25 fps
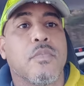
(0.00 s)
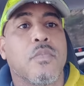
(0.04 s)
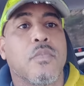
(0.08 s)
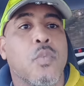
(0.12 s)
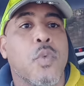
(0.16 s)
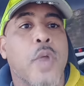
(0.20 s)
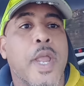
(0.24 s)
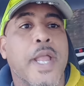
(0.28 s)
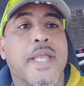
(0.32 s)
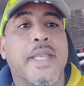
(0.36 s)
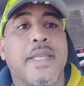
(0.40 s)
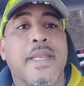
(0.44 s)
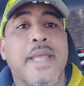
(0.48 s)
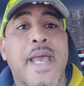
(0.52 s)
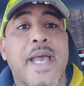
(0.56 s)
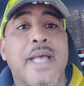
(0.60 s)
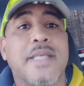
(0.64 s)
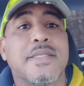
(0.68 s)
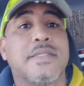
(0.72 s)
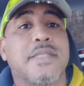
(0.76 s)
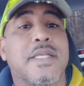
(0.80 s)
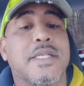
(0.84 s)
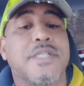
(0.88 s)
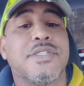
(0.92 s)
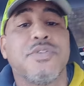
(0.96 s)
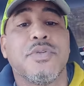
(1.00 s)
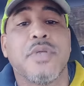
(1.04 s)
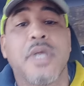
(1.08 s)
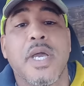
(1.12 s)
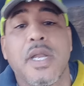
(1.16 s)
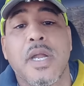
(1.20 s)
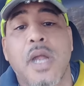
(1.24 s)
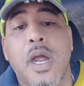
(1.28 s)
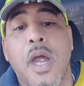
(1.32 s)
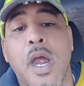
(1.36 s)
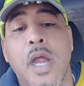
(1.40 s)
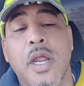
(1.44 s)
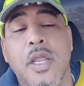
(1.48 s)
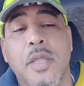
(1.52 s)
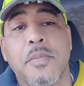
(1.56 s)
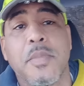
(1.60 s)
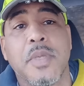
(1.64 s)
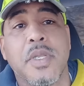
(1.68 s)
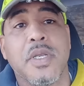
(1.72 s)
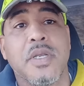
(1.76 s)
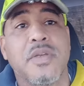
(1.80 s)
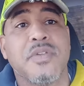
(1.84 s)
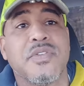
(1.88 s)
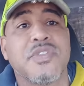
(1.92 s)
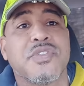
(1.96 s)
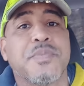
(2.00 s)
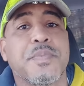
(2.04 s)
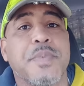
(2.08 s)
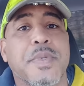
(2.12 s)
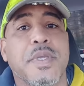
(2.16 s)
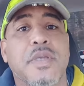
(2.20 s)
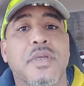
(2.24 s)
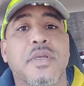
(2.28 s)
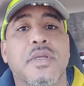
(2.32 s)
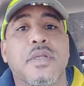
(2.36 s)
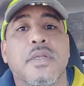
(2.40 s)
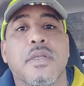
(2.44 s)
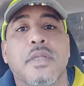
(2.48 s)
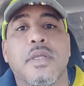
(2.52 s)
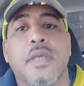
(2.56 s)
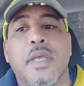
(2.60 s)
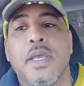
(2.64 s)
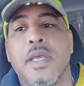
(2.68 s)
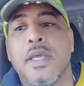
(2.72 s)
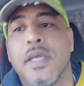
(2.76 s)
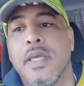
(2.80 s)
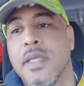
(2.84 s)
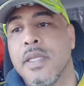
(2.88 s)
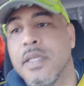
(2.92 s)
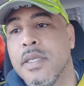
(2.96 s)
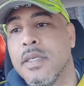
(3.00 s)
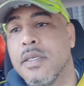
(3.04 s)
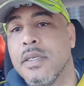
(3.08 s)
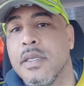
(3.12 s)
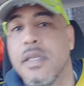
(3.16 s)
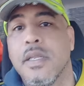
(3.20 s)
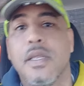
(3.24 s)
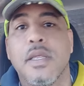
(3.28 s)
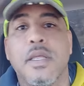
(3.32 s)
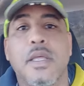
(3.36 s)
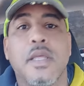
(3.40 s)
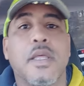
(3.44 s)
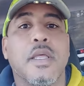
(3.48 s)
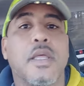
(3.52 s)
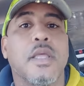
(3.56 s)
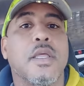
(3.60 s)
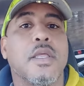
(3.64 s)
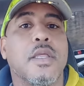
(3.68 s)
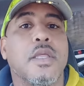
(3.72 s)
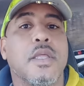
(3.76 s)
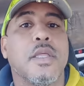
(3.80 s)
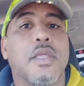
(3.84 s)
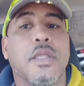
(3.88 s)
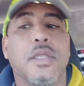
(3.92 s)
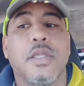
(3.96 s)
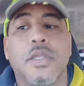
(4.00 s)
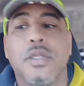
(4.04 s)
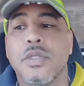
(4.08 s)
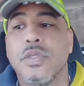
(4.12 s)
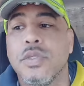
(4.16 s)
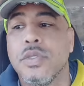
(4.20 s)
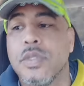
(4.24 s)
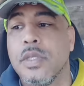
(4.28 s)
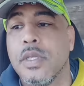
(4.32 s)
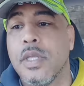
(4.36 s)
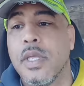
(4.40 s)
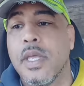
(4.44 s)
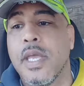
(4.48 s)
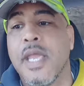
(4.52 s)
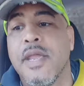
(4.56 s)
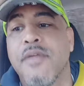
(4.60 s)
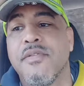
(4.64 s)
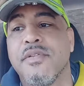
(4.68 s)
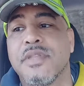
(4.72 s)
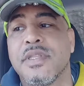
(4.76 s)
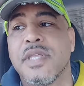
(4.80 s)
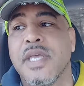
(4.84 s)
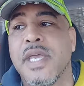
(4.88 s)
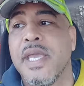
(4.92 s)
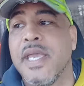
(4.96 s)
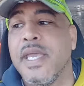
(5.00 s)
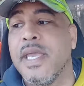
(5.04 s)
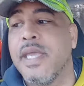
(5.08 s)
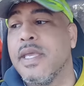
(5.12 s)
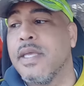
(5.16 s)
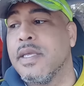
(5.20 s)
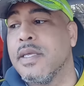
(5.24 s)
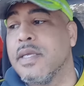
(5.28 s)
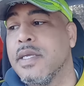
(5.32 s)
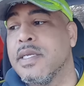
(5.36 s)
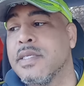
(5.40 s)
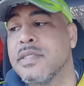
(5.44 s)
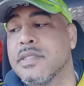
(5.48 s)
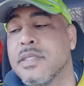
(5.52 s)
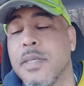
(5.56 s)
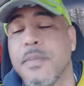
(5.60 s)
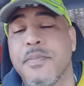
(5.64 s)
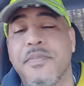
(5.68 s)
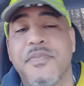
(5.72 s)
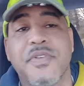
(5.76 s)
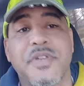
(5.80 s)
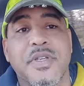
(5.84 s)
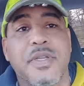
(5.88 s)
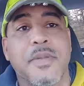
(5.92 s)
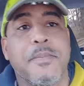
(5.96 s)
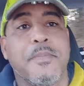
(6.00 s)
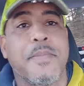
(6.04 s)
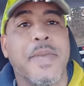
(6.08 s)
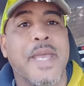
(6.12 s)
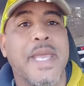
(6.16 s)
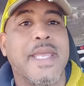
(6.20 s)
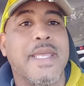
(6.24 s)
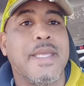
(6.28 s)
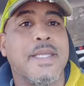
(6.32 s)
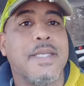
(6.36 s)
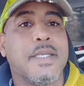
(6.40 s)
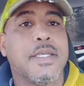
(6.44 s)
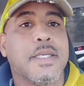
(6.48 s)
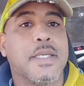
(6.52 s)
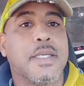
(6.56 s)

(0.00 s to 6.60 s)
recognizing that you got an argument of the spirit and everything is up for debate